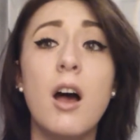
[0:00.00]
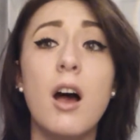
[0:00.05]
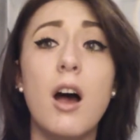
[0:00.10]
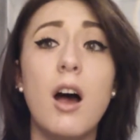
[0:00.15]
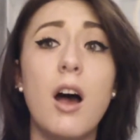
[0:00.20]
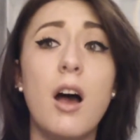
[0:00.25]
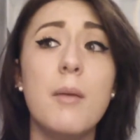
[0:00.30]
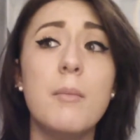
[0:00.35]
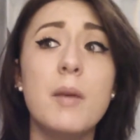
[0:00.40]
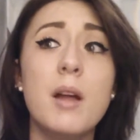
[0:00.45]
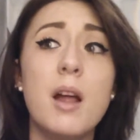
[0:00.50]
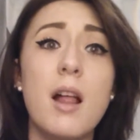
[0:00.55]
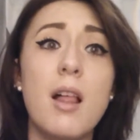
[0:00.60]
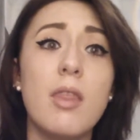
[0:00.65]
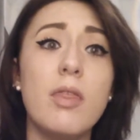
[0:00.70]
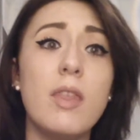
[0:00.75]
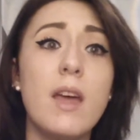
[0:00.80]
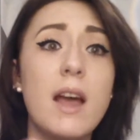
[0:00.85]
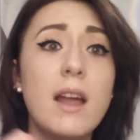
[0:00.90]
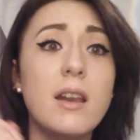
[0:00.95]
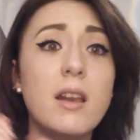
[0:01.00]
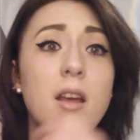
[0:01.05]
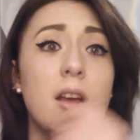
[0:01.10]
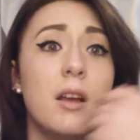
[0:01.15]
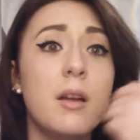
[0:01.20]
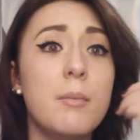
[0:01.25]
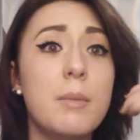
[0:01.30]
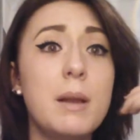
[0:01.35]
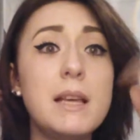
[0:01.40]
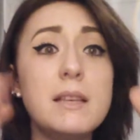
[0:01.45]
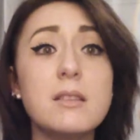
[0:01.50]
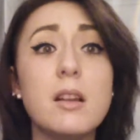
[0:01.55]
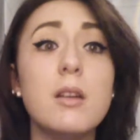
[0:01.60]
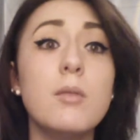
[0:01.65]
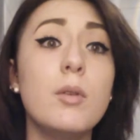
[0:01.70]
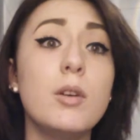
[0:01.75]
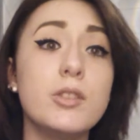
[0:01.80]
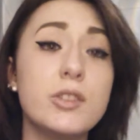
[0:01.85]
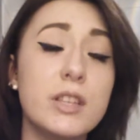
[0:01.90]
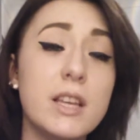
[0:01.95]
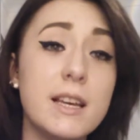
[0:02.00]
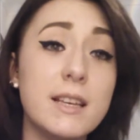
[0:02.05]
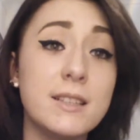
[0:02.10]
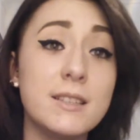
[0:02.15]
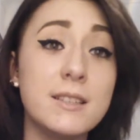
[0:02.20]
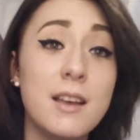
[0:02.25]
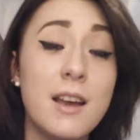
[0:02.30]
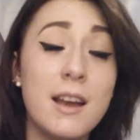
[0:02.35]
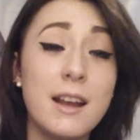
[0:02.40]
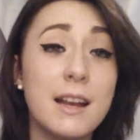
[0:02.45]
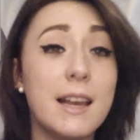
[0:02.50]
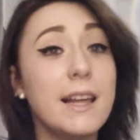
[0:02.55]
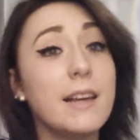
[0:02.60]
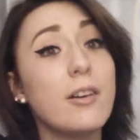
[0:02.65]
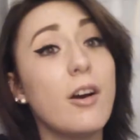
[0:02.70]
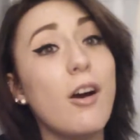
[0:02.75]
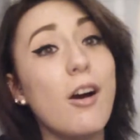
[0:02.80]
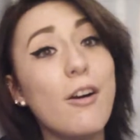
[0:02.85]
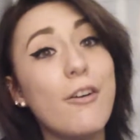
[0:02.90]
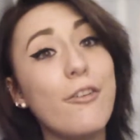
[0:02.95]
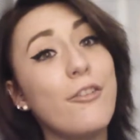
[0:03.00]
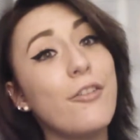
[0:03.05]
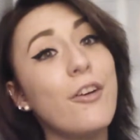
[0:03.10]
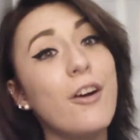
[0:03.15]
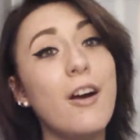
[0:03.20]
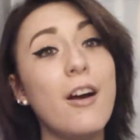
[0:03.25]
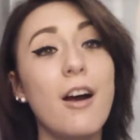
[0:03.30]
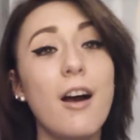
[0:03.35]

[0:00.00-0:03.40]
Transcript: then please don't watch this. Click off.